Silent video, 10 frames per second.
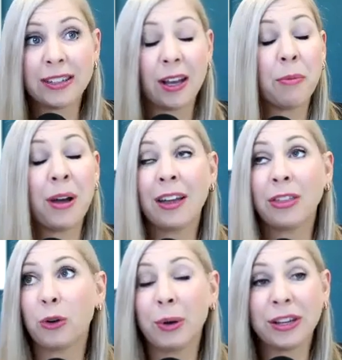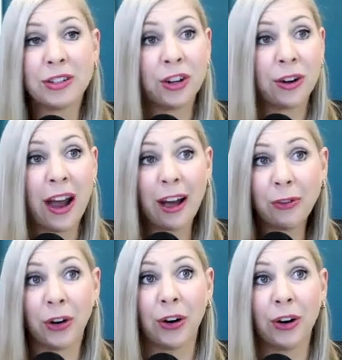Some had their best year
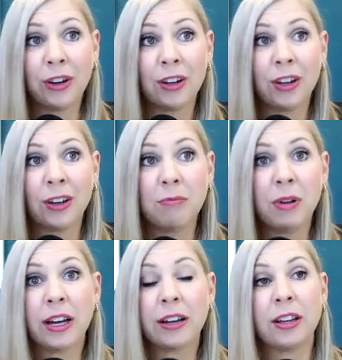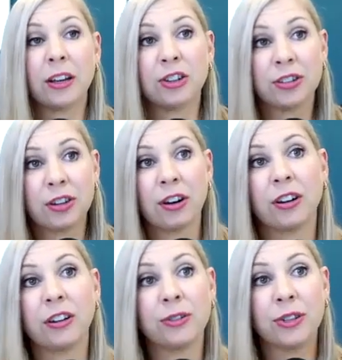ever because they just
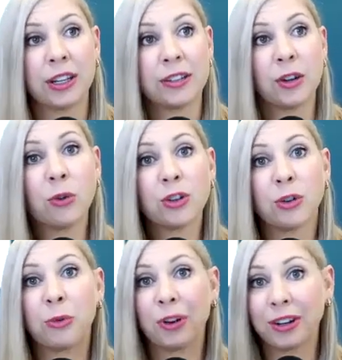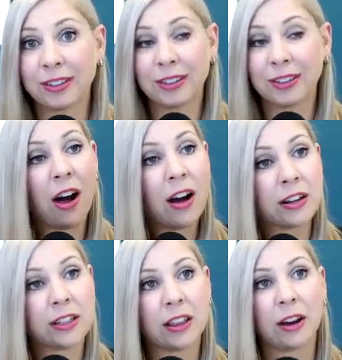started using social more to
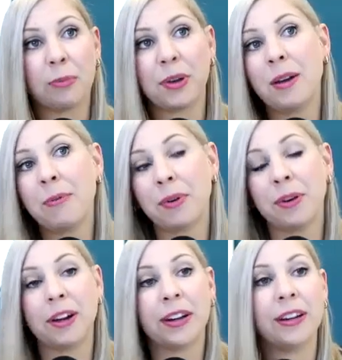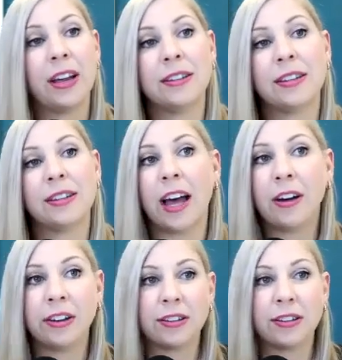talk to their people and sell.